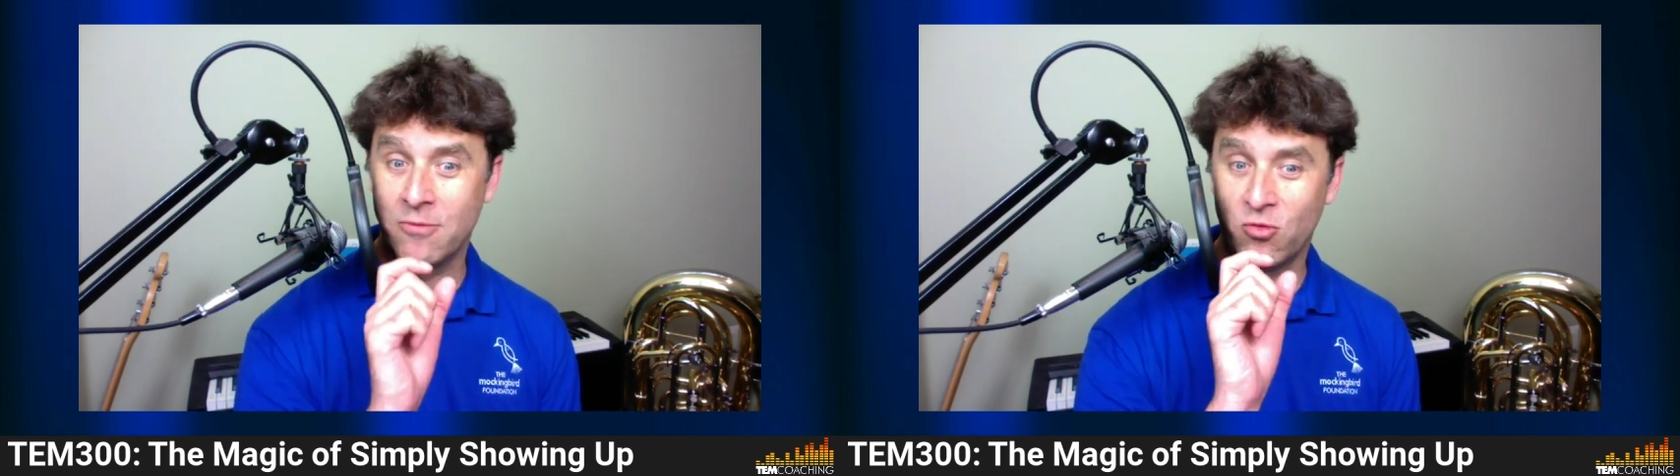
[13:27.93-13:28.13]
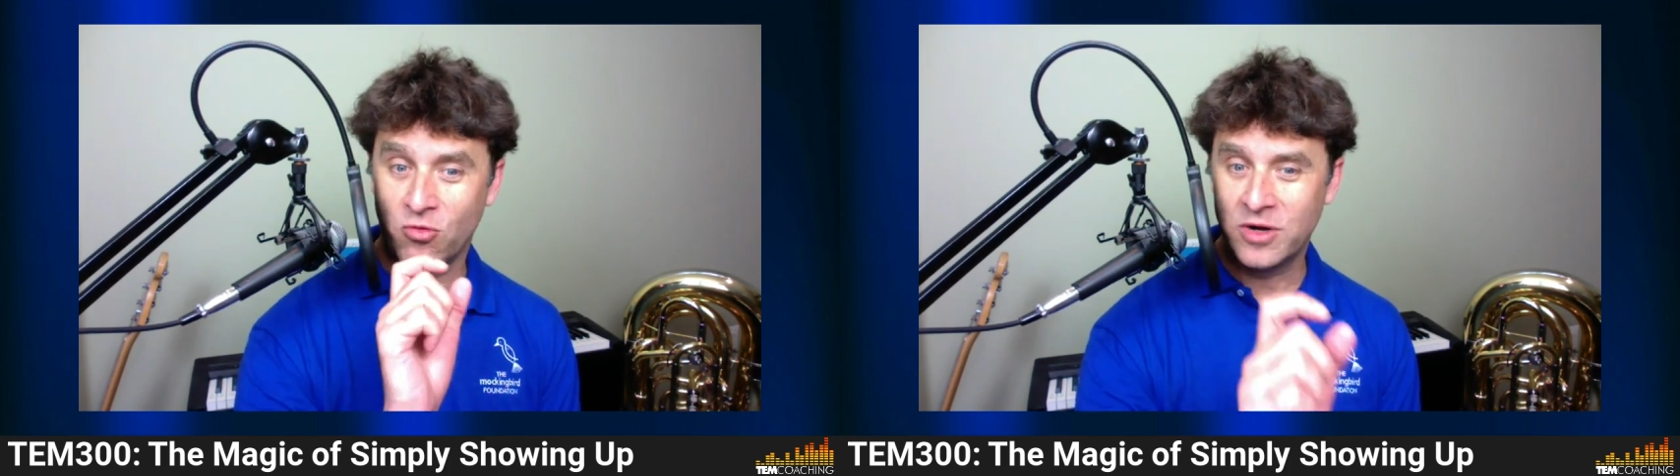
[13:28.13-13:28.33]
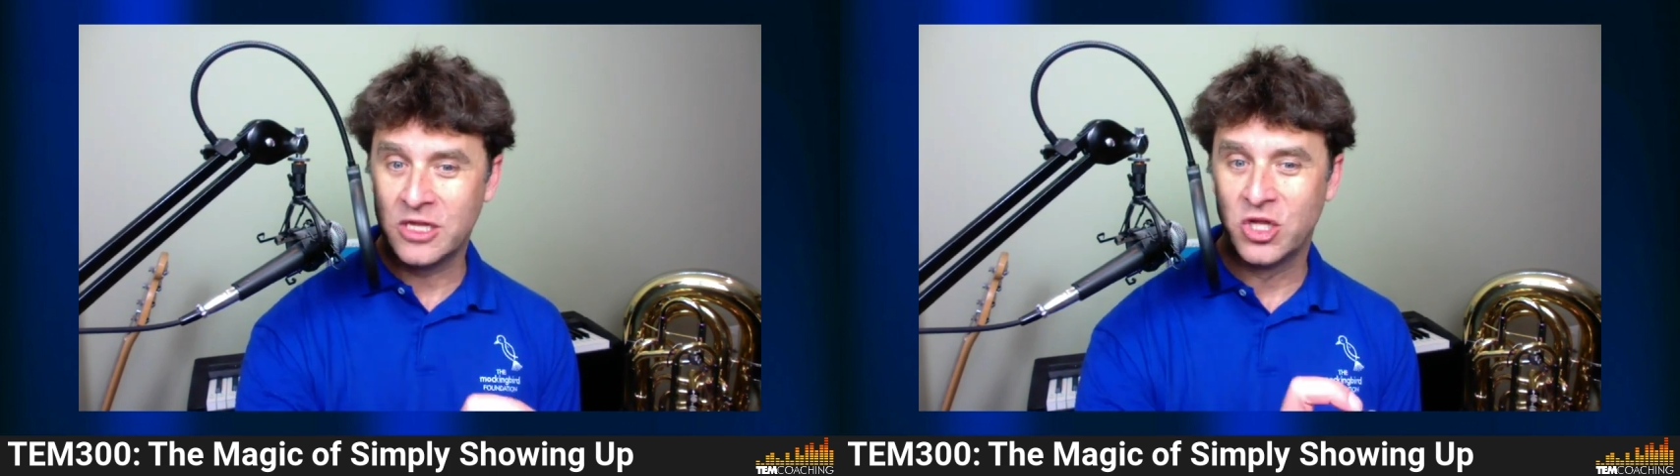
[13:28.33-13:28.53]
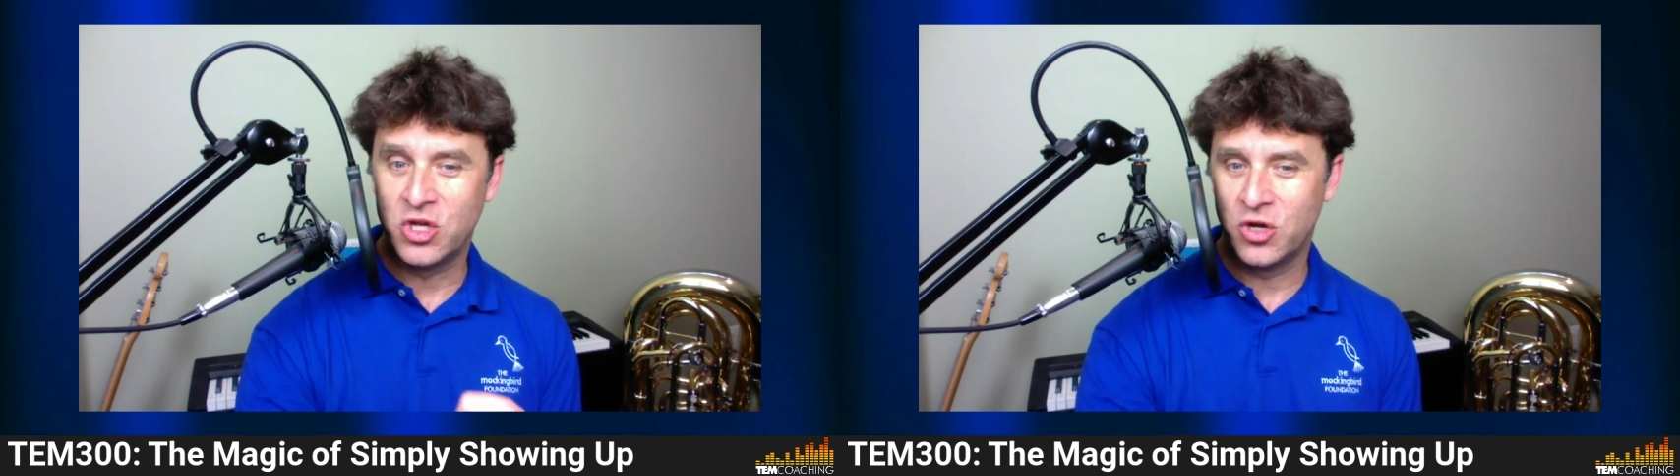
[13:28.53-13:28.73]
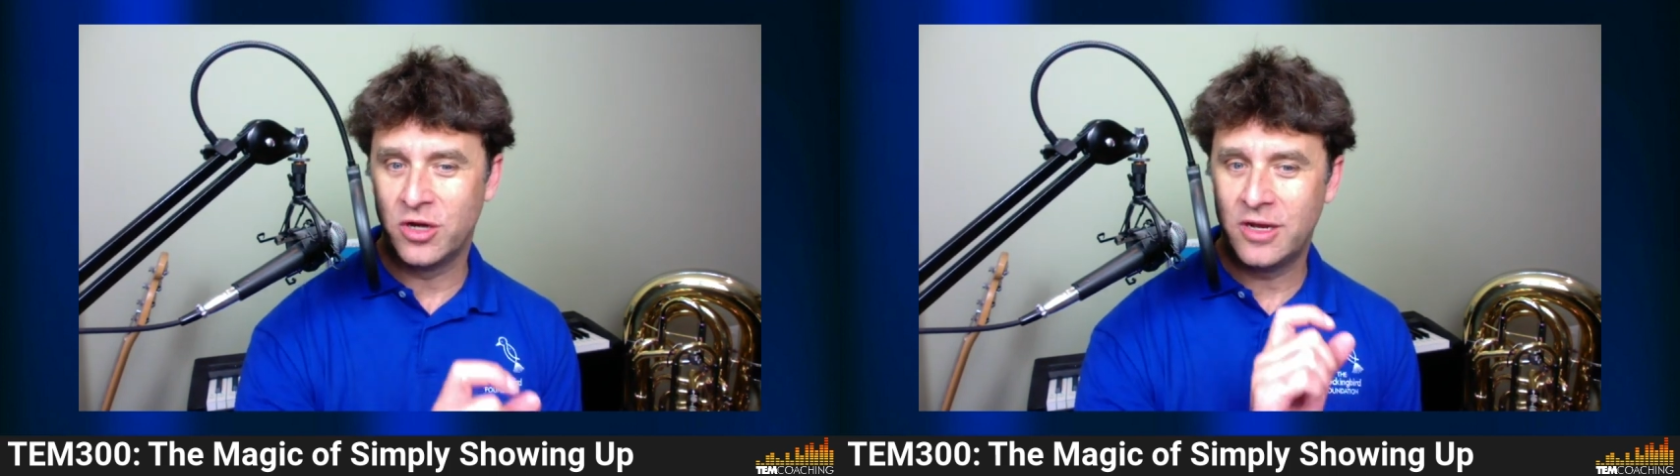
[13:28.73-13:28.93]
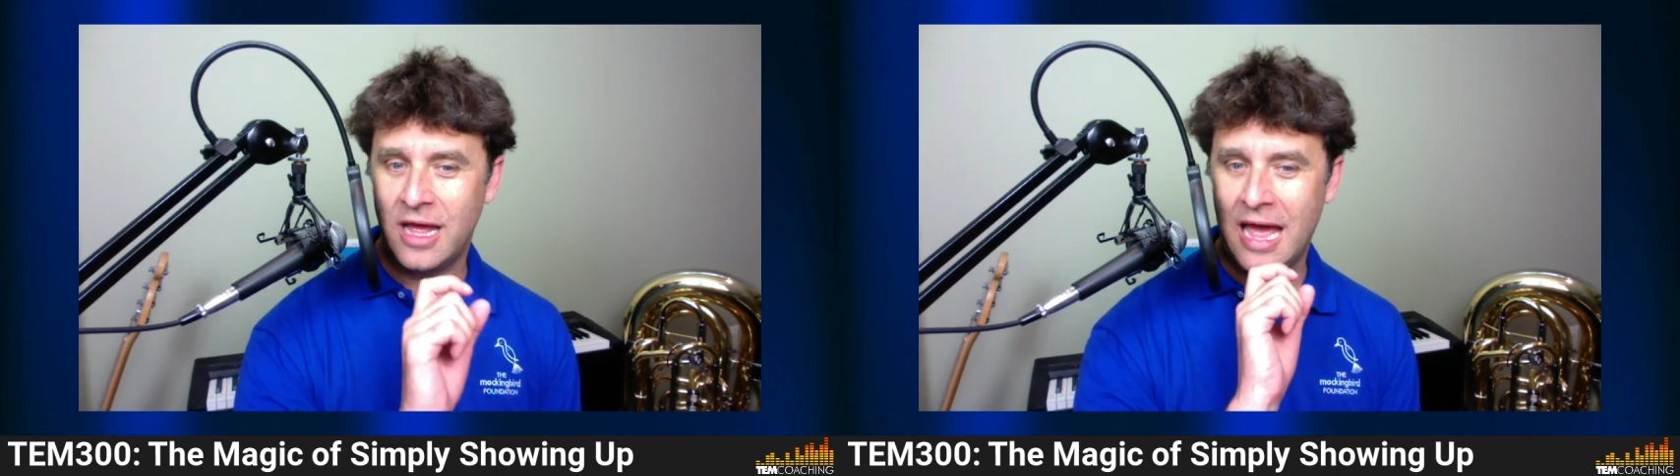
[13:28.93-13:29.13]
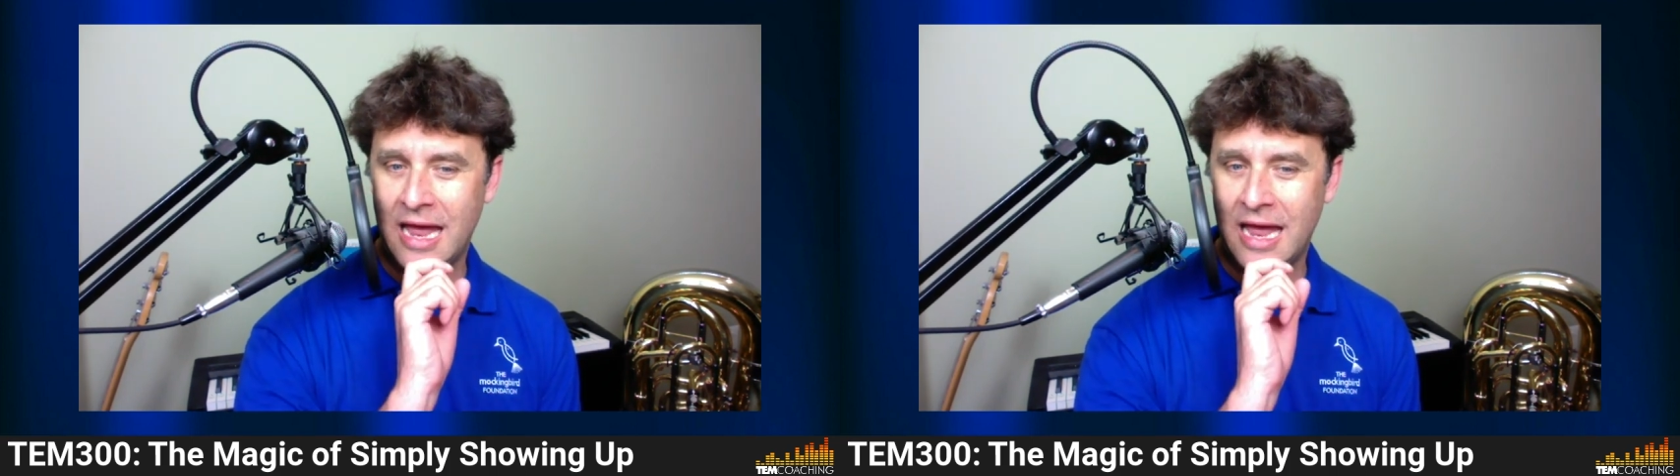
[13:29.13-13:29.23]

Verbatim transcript: "I'm really good